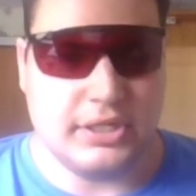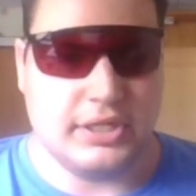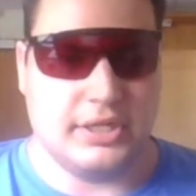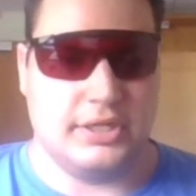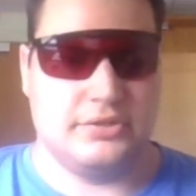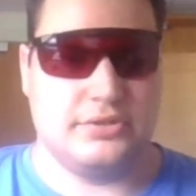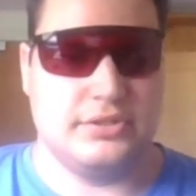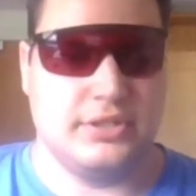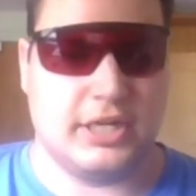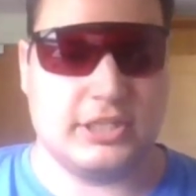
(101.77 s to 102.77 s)
and
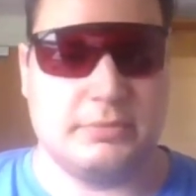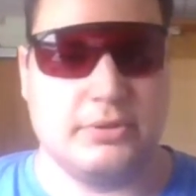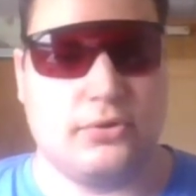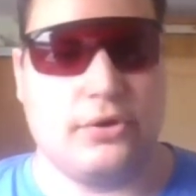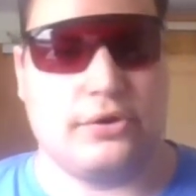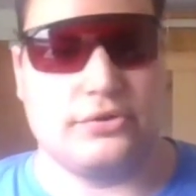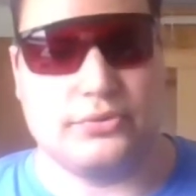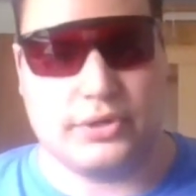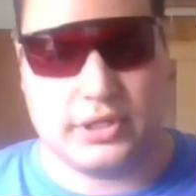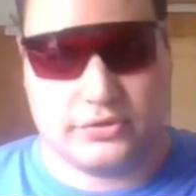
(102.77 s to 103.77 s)
not to be loyal
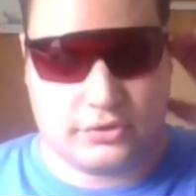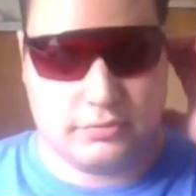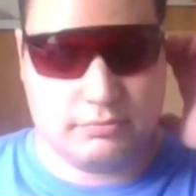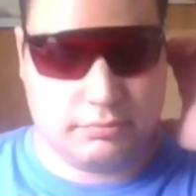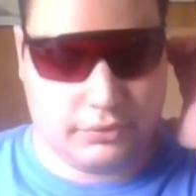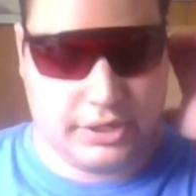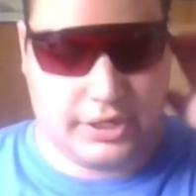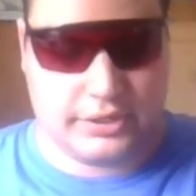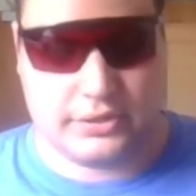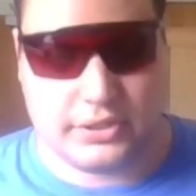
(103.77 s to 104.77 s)
to any certain
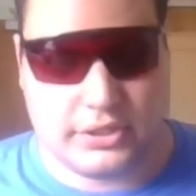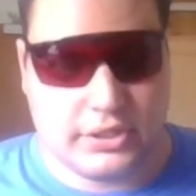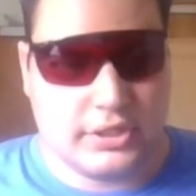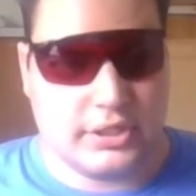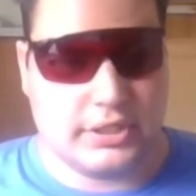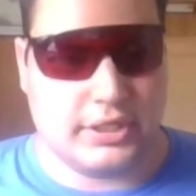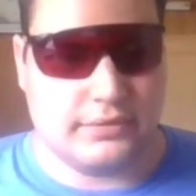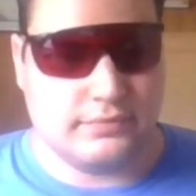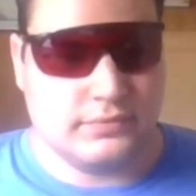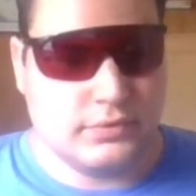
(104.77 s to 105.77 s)
brand, and that
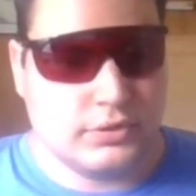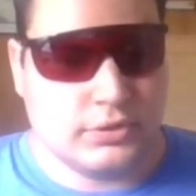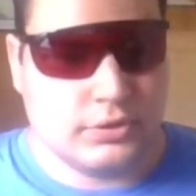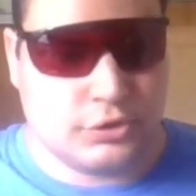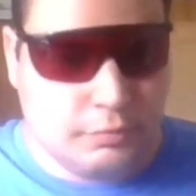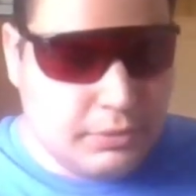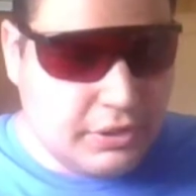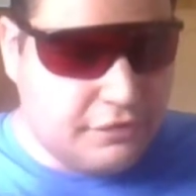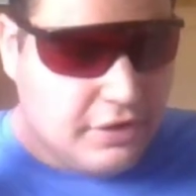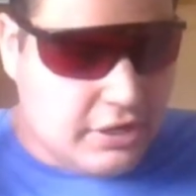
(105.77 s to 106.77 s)
you shouldn't be a
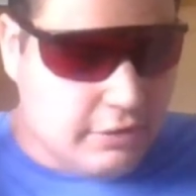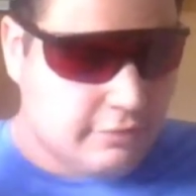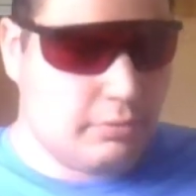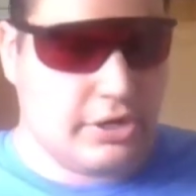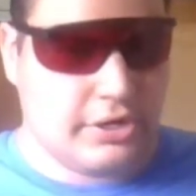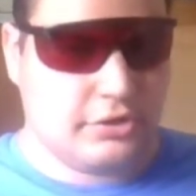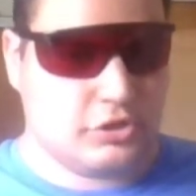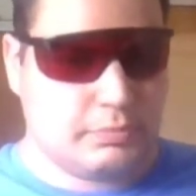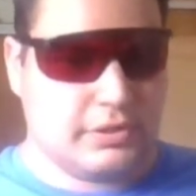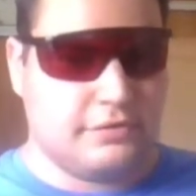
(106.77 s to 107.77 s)
fan of a brand, you
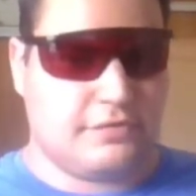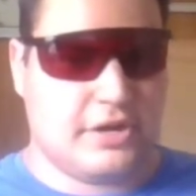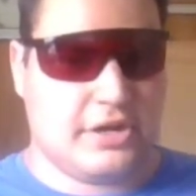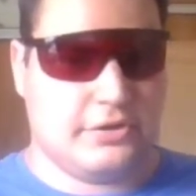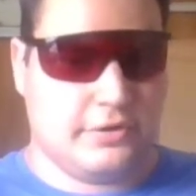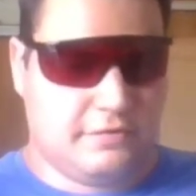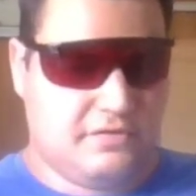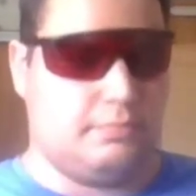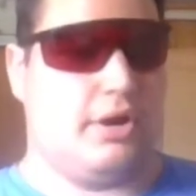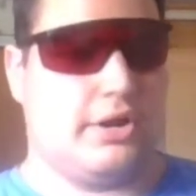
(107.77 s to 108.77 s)
should be a fan of the
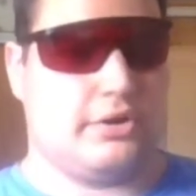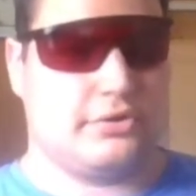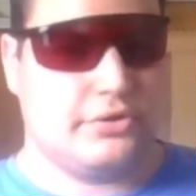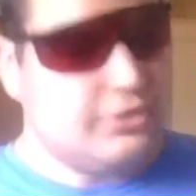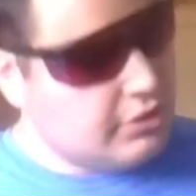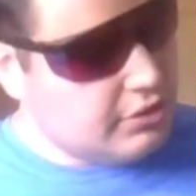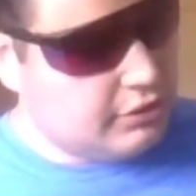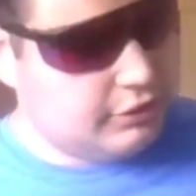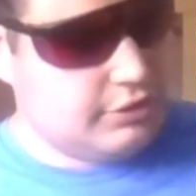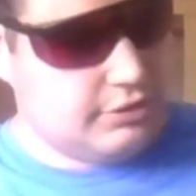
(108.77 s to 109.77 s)
product.
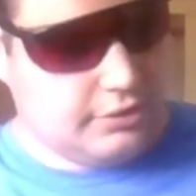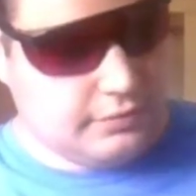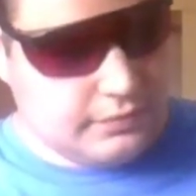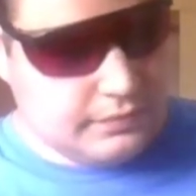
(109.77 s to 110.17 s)
And